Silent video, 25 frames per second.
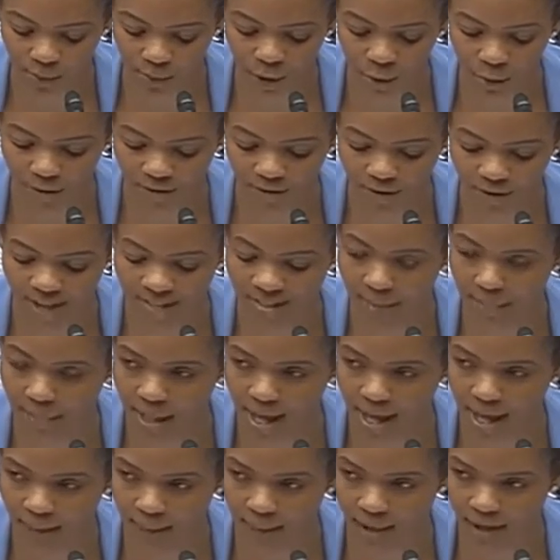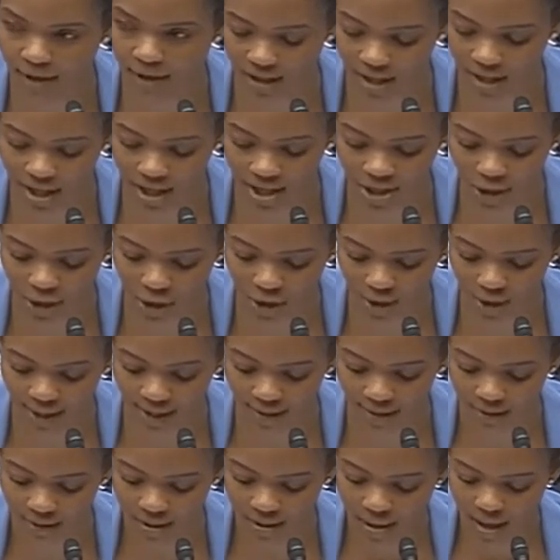you will find that Black America is
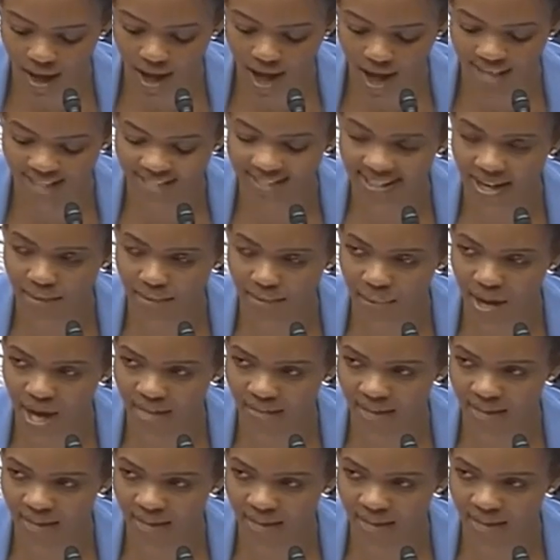hurting. I stand by